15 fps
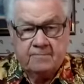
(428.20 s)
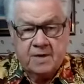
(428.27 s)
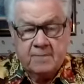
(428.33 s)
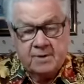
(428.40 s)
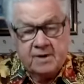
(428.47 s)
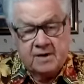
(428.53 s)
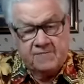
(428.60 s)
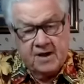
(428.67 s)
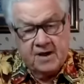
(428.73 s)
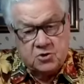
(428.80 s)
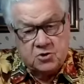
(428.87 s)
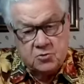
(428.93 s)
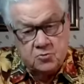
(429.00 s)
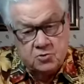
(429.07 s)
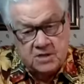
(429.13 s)
But if I
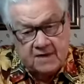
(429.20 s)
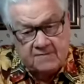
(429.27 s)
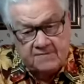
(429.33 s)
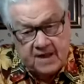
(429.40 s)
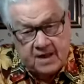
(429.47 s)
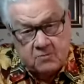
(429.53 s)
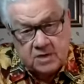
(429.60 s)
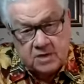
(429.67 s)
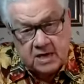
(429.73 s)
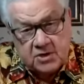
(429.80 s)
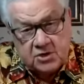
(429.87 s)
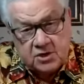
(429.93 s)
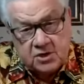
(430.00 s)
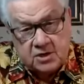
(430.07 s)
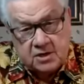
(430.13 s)
choose that
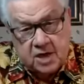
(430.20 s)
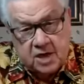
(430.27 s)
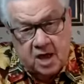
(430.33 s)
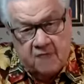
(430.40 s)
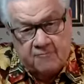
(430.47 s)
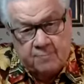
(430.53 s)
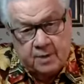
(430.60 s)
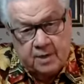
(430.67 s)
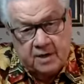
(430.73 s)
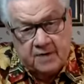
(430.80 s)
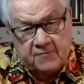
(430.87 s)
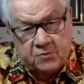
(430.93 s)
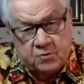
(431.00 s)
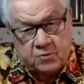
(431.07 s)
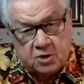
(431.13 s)
foundation of
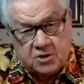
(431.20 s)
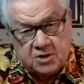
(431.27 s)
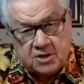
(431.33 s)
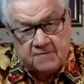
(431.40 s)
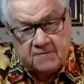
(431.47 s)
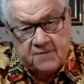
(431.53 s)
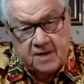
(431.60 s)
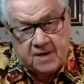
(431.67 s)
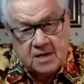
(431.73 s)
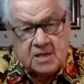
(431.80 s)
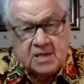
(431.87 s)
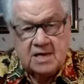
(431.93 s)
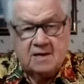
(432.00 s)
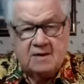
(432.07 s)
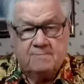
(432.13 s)
belief, trust, and faith,
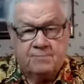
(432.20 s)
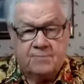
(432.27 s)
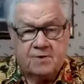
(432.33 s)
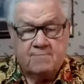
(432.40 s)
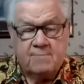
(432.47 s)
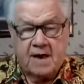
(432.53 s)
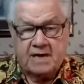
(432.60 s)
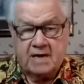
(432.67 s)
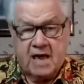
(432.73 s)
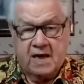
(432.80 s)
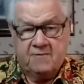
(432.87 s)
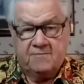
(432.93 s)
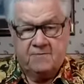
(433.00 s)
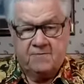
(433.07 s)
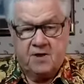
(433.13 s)
then my
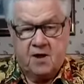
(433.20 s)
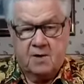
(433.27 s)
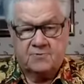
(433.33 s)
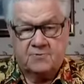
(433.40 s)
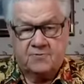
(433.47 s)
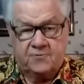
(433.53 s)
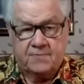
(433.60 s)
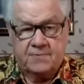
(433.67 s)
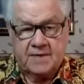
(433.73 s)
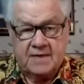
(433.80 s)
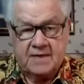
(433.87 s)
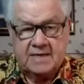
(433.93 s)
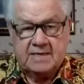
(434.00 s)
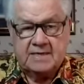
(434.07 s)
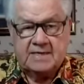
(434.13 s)
life comes from the
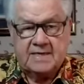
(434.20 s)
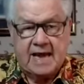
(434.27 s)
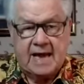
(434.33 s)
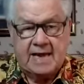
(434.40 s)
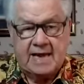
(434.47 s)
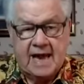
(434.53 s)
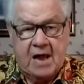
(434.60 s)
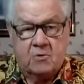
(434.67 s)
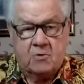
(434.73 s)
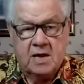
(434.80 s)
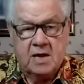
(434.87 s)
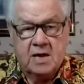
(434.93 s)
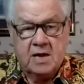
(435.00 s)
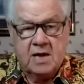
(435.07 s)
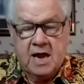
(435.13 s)
inside out.
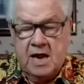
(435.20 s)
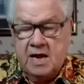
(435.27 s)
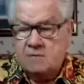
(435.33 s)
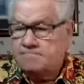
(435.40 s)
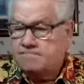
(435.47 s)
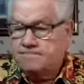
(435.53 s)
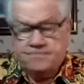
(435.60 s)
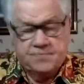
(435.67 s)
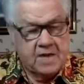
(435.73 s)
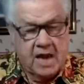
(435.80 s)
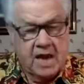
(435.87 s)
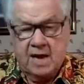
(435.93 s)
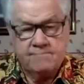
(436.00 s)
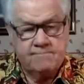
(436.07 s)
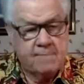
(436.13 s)
And
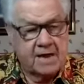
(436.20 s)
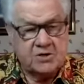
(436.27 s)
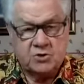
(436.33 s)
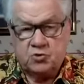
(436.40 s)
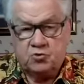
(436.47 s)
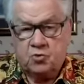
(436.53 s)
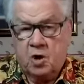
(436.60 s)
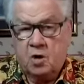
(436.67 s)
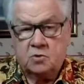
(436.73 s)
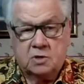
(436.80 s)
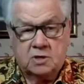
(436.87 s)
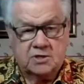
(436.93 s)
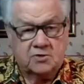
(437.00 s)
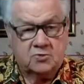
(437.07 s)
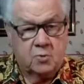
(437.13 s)
I'm my
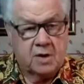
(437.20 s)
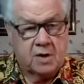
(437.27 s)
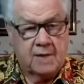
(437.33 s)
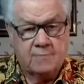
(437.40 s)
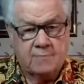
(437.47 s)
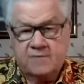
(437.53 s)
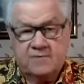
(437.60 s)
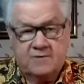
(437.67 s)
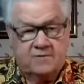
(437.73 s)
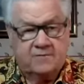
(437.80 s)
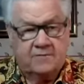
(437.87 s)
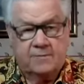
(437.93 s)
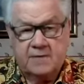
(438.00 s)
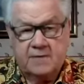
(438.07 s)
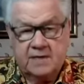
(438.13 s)
strongest when I'm living
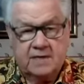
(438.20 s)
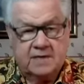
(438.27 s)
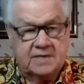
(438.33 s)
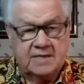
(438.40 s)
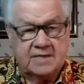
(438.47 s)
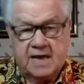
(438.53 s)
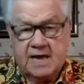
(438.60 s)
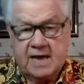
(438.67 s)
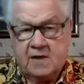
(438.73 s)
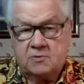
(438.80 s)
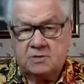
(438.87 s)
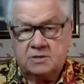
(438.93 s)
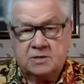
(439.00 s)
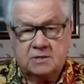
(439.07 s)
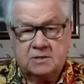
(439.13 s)
from the inside out.